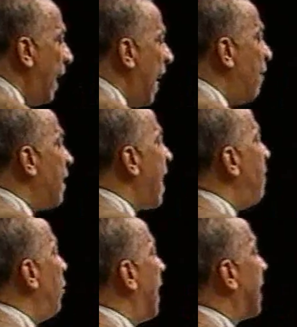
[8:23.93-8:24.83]
every time
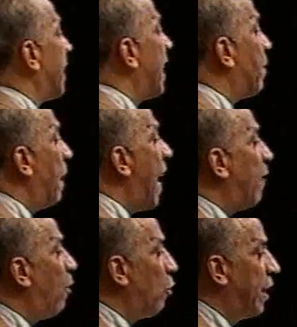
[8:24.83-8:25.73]
you get 6 black
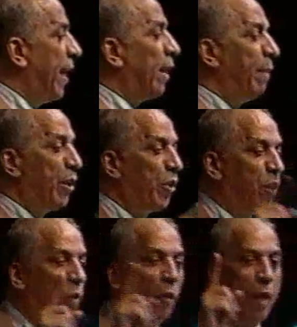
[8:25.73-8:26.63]
folk together, make sure there's
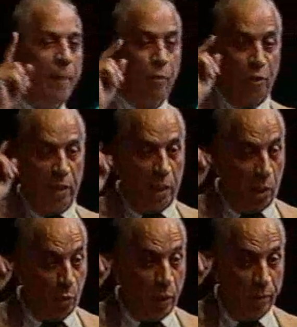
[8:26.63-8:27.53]
1 white person
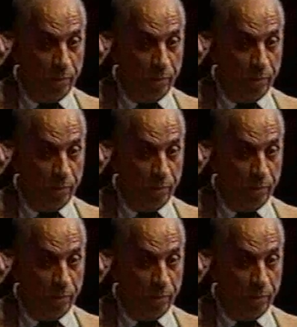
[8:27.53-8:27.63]
included.